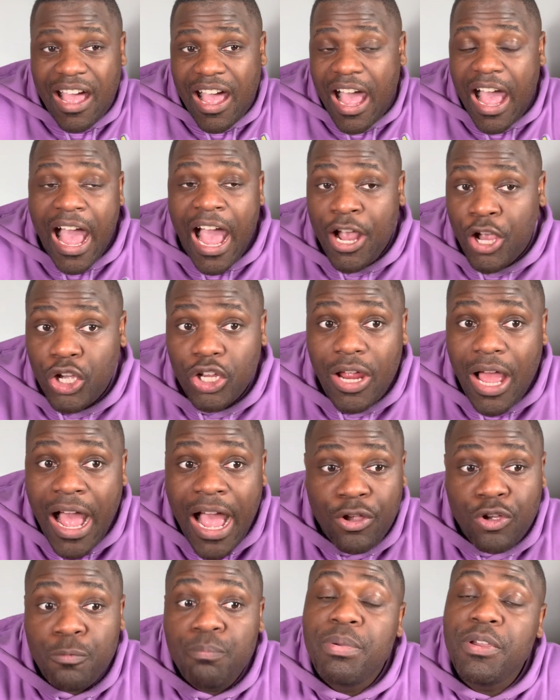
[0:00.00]
I could, I
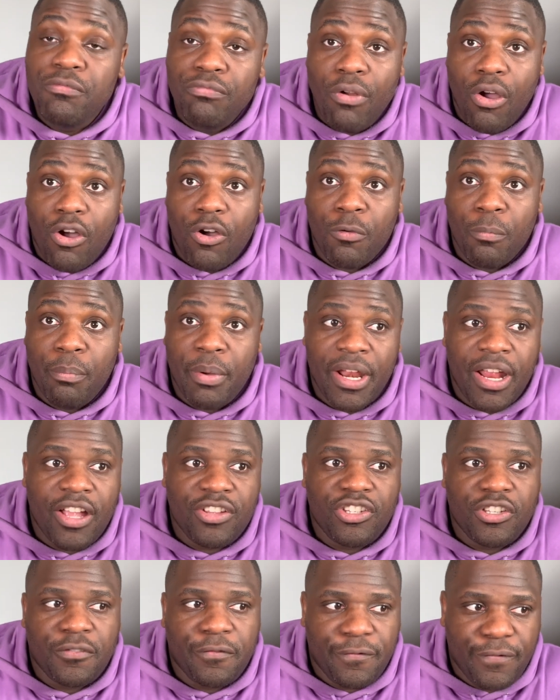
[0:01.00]
could be wrong, but I
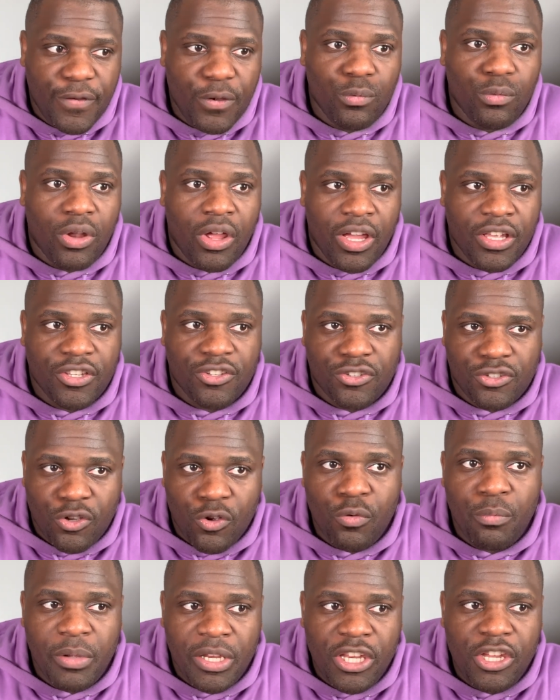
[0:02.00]
just feel like
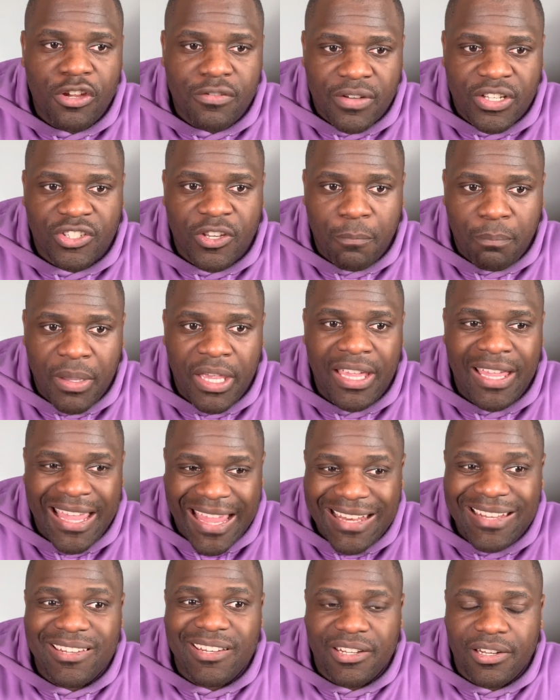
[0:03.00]
so many of us are being
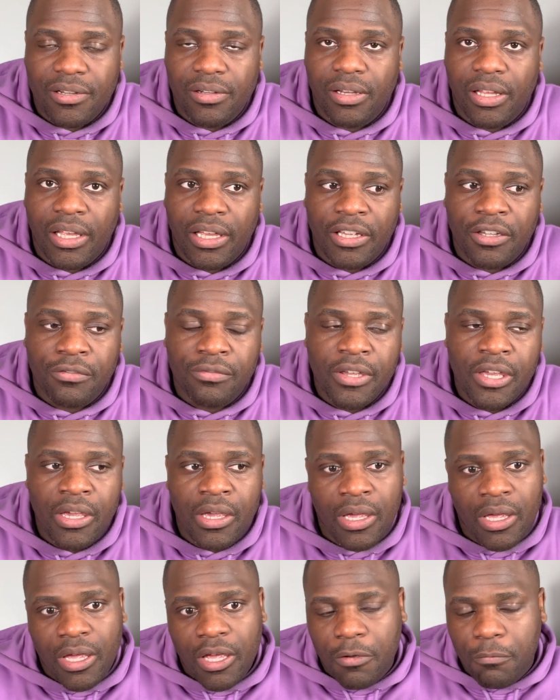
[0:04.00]
hindered in life
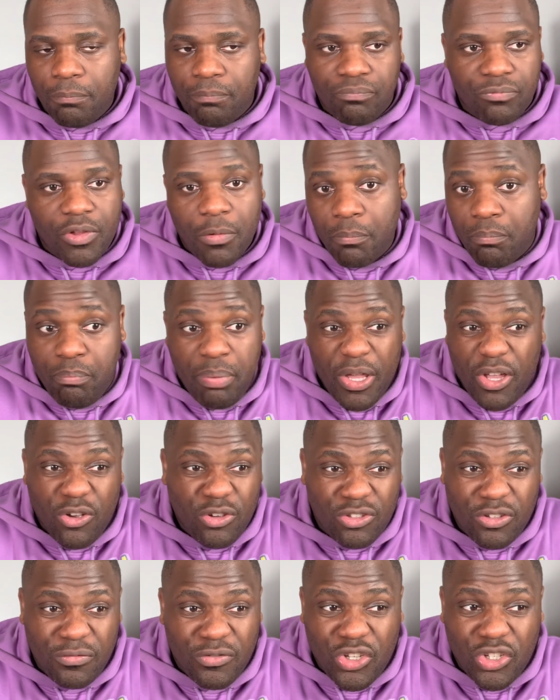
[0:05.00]

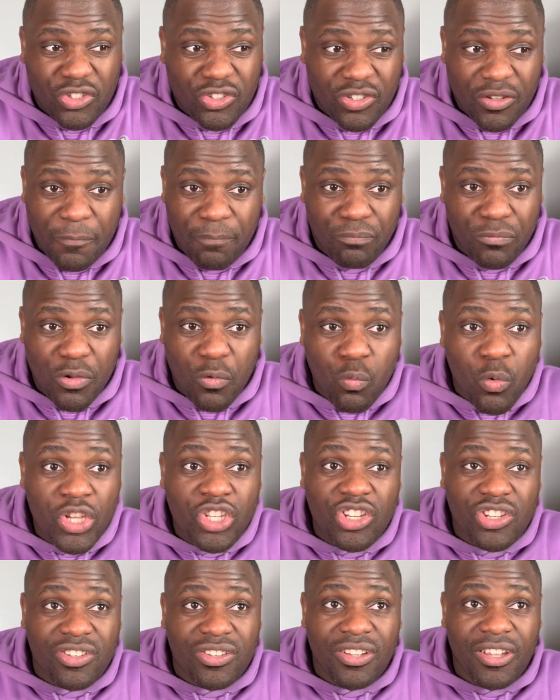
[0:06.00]
because of just, we're
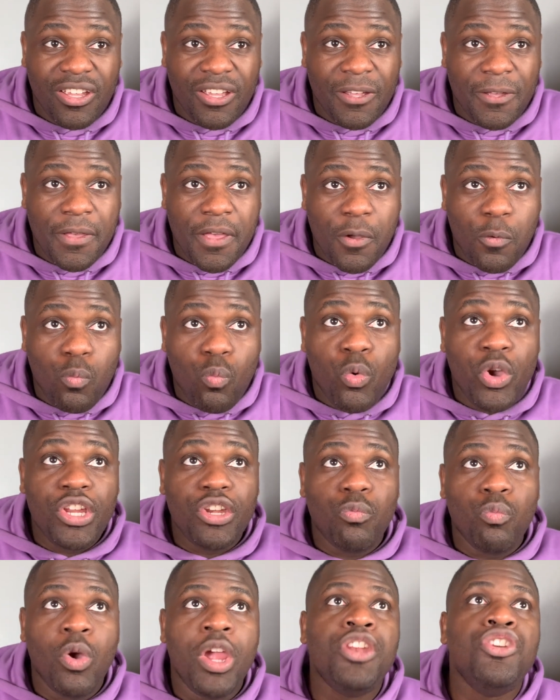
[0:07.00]
just,
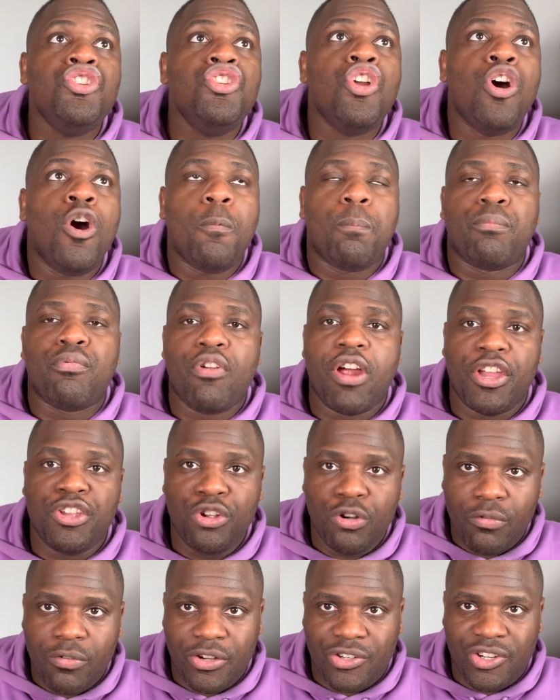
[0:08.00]
we, we're not
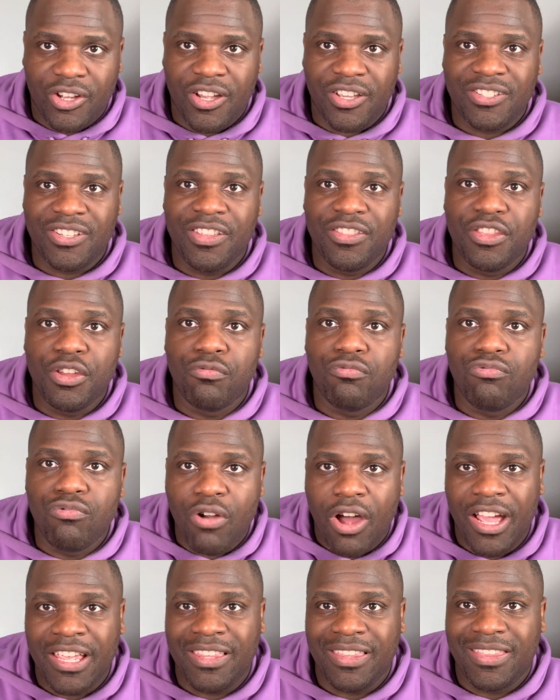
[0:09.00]
prioritizing the
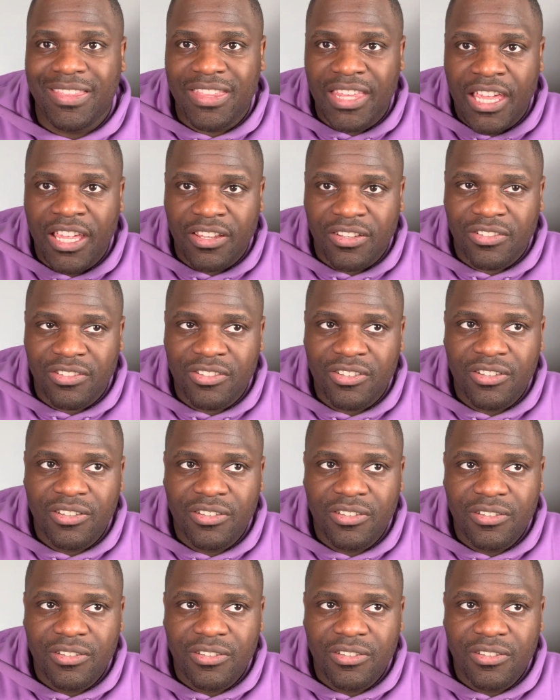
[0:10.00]
right things.